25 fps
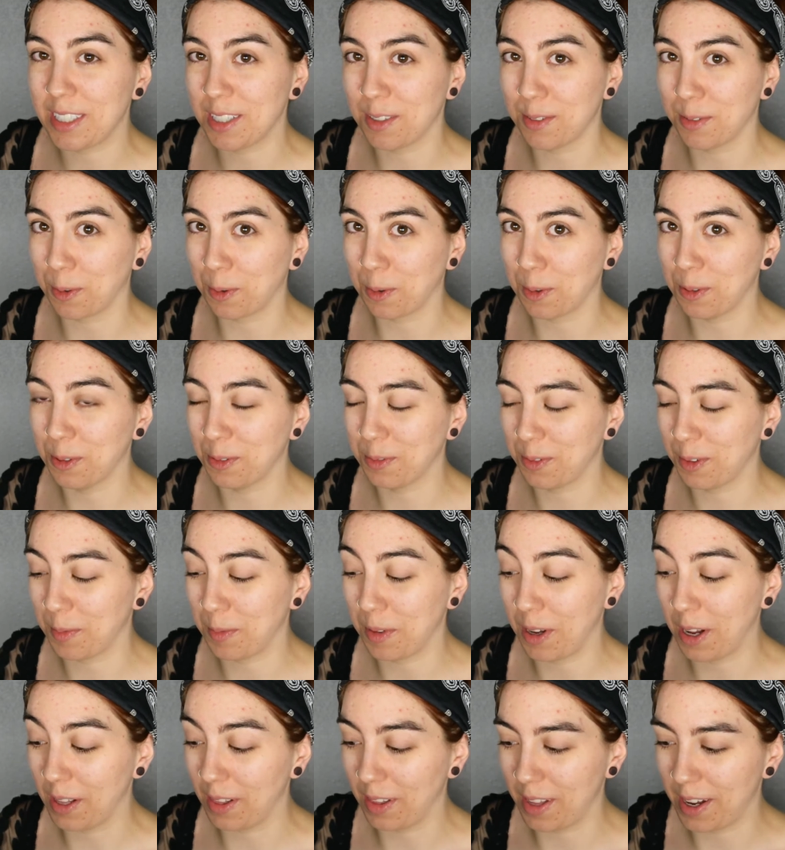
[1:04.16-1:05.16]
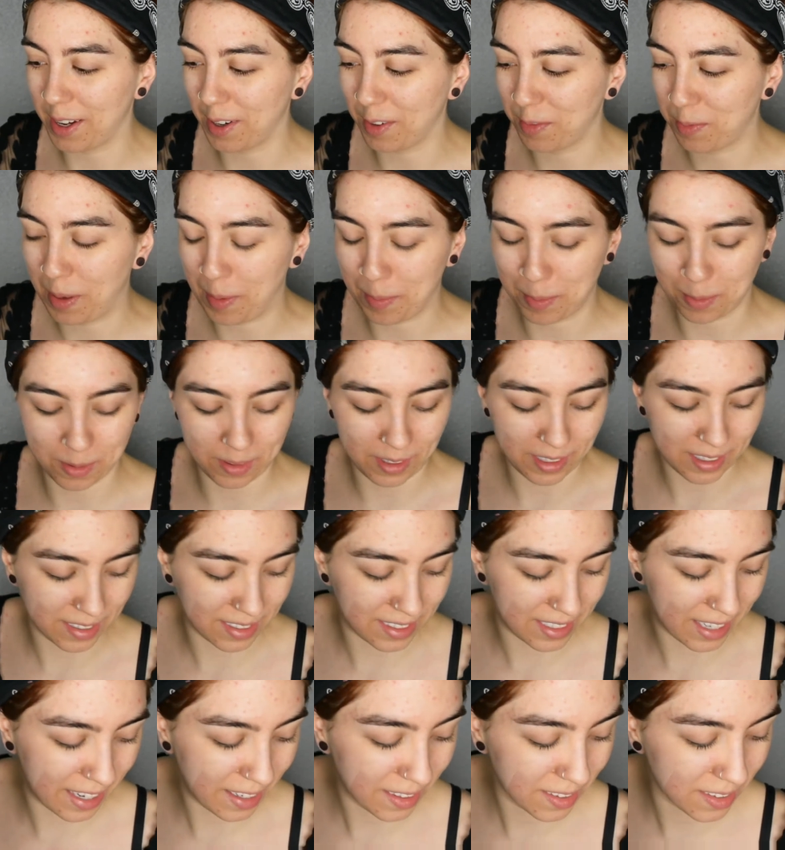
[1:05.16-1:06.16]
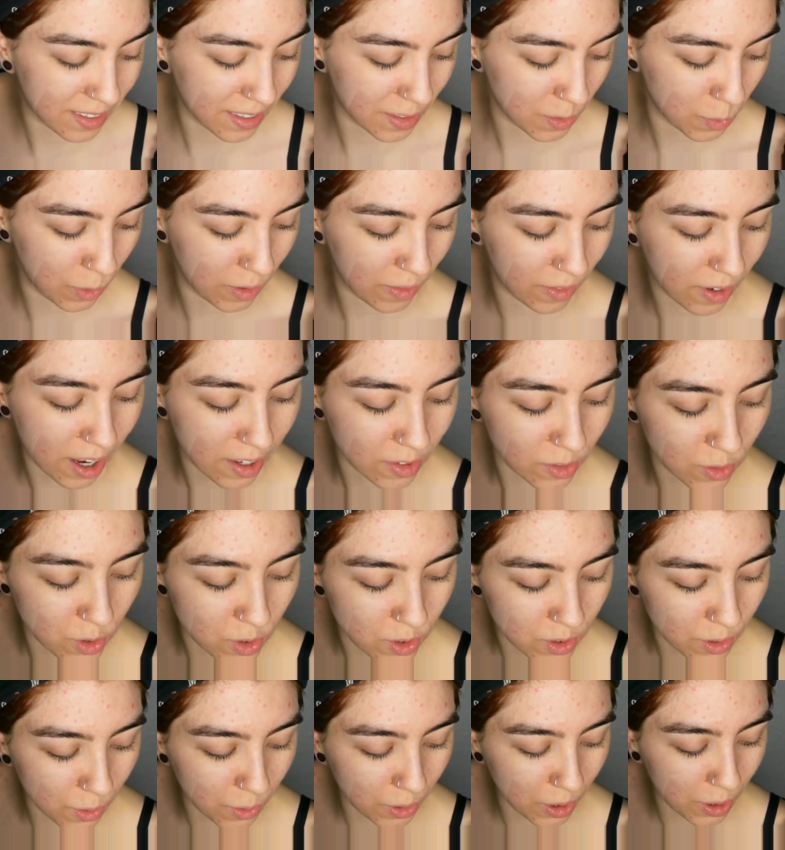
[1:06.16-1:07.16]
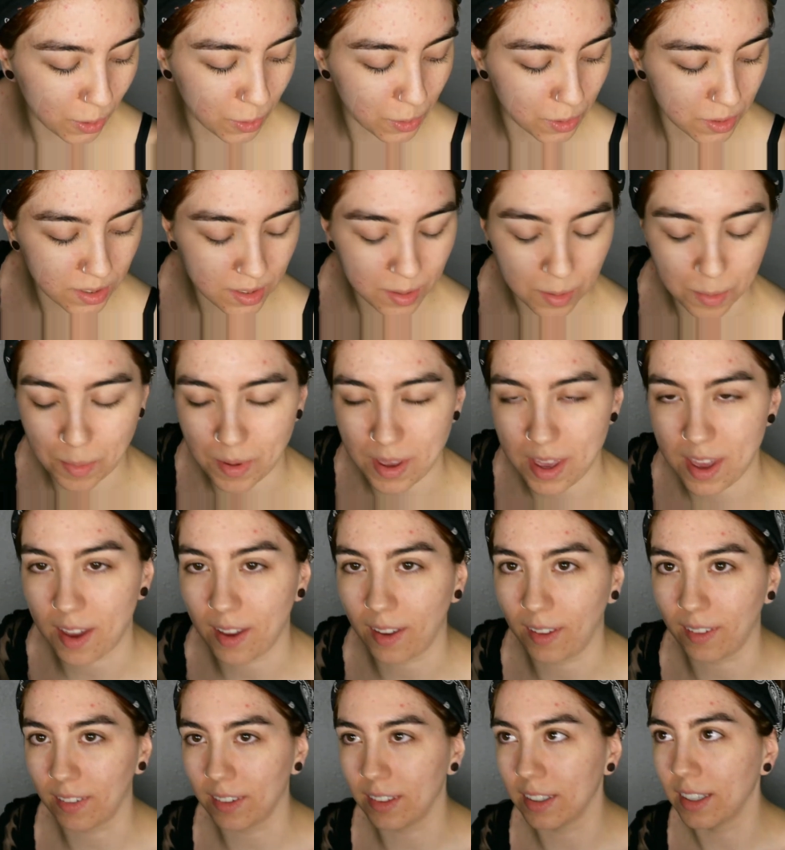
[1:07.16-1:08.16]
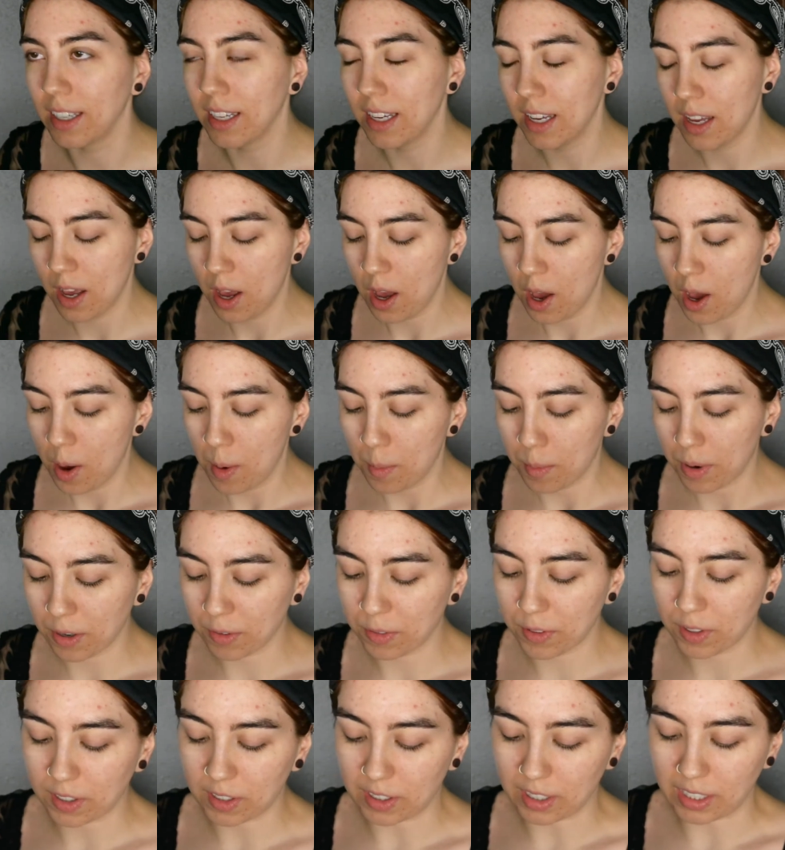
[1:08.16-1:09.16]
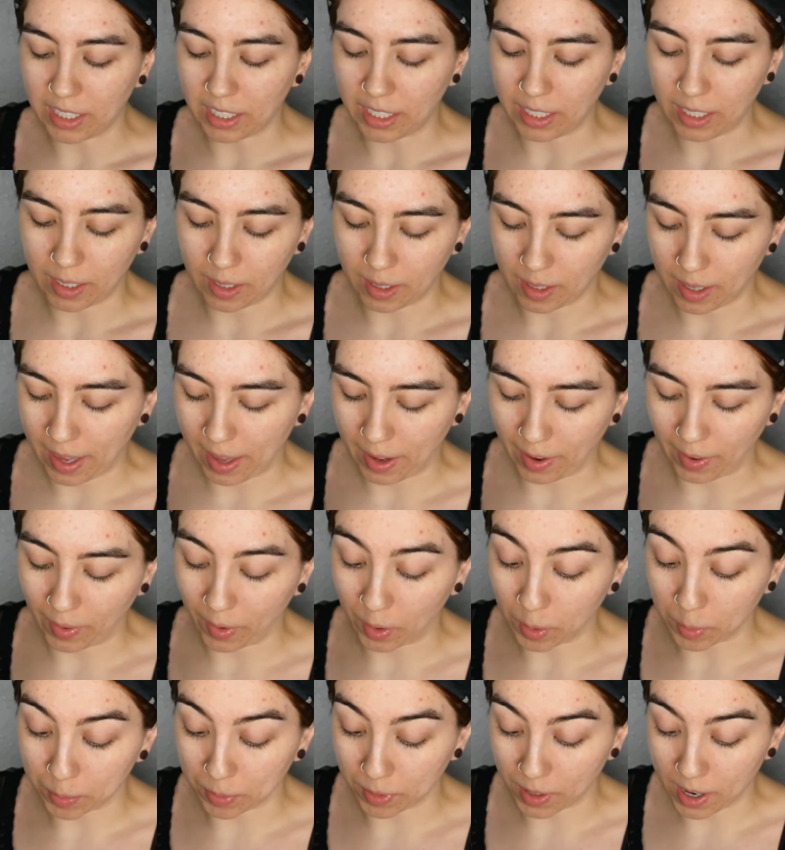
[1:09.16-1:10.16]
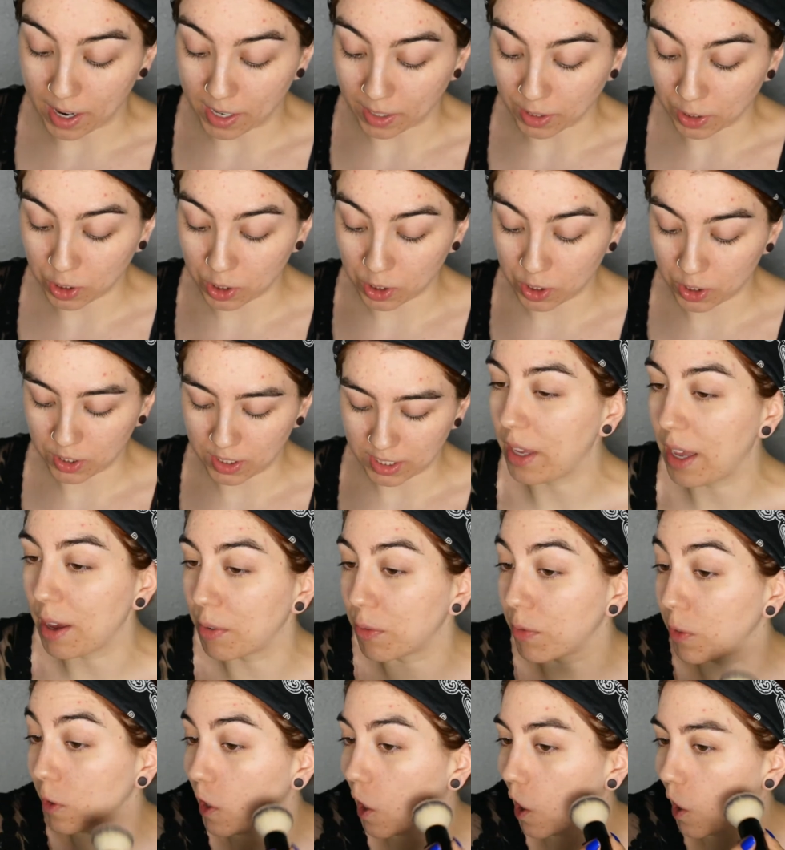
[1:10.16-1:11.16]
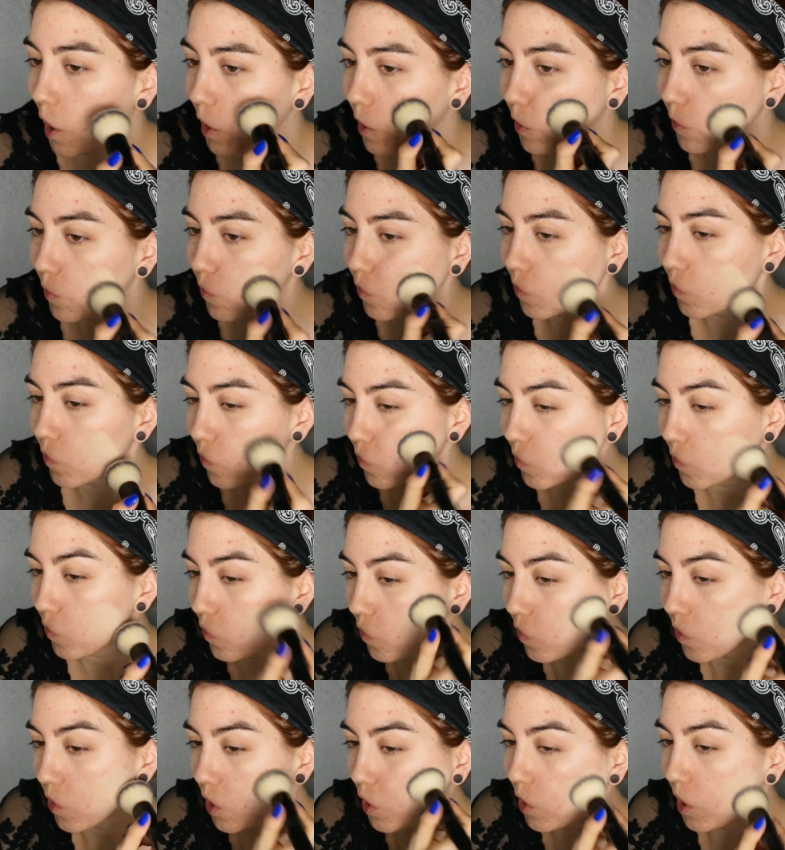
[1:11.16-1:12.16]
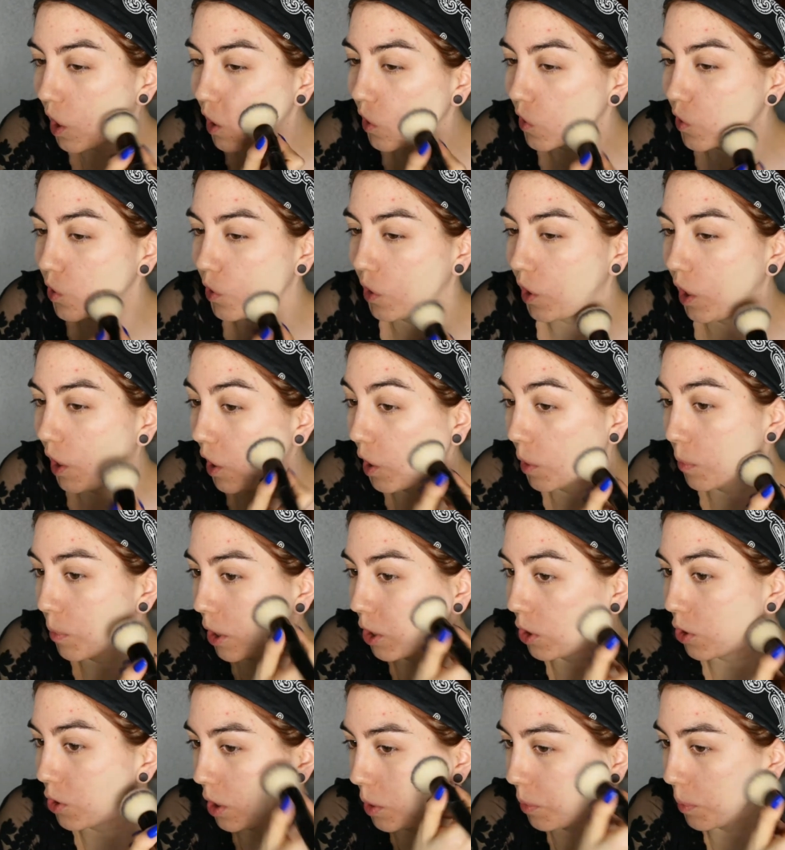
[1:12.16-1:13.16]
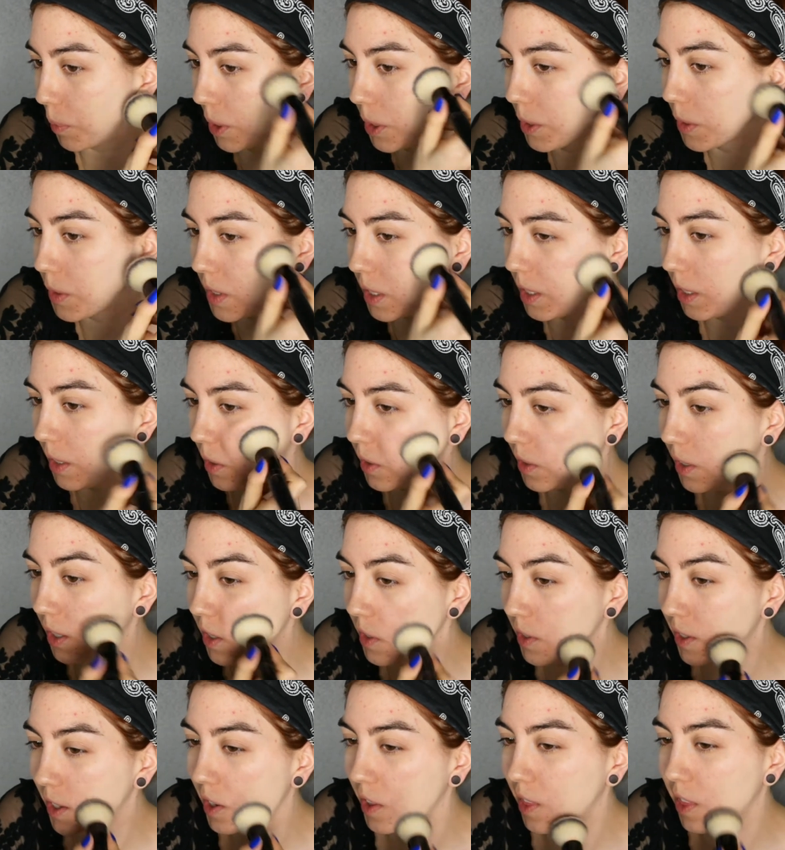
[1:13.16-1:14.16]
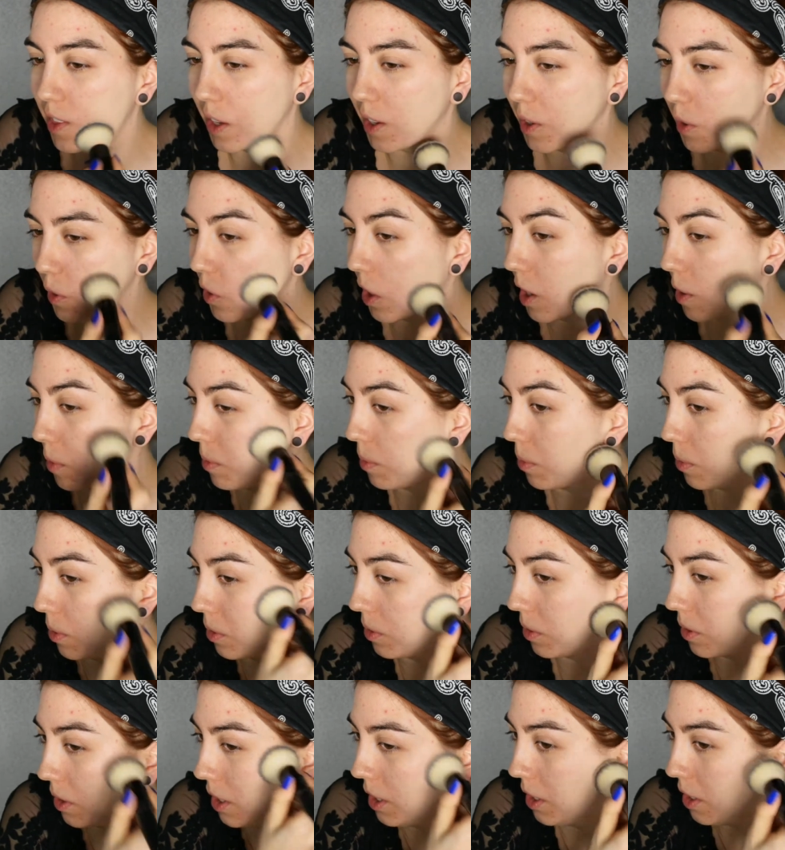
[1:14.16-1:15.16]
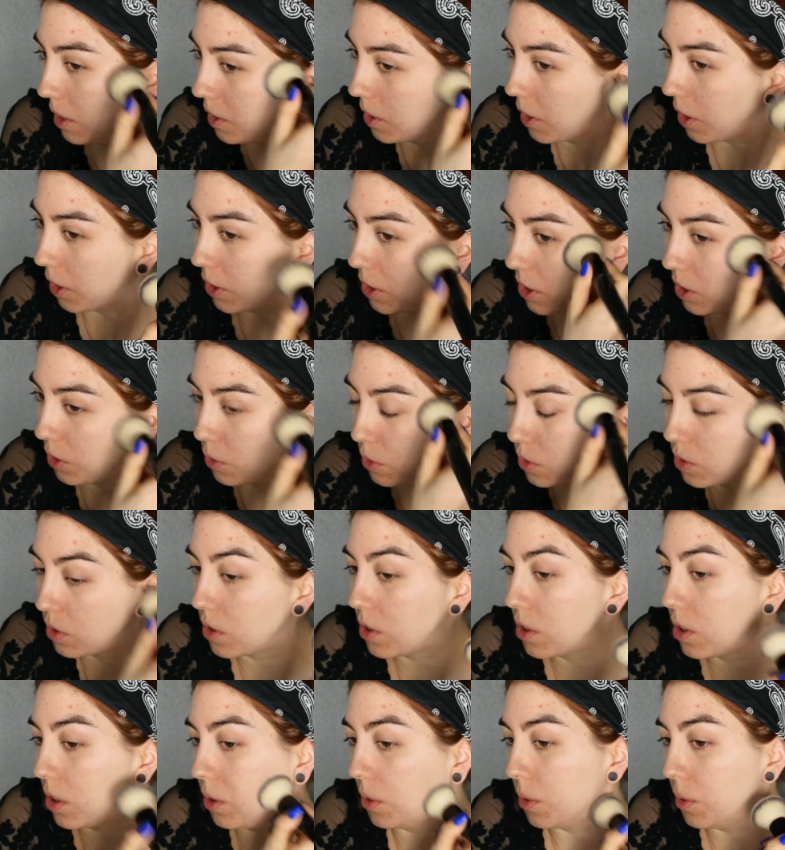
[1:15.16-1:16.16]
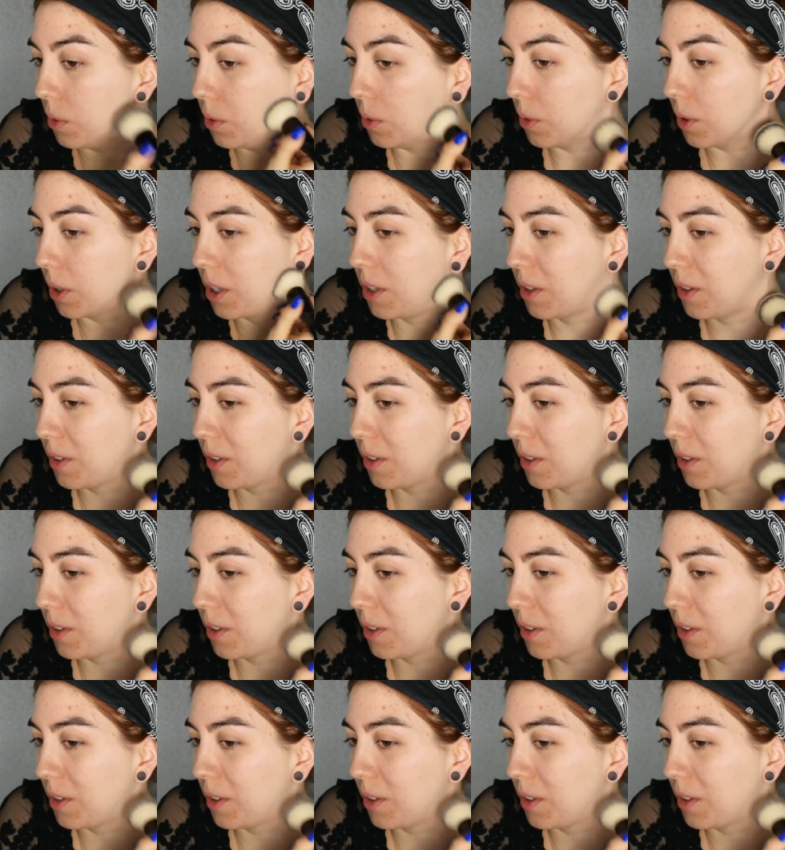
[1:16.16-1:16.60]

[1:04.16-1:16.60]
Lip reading: difficult for a lot of people these days because we've gotten so used to being perfectly airbrushed, if not actually airbrushed in person. I think a lot of people are used to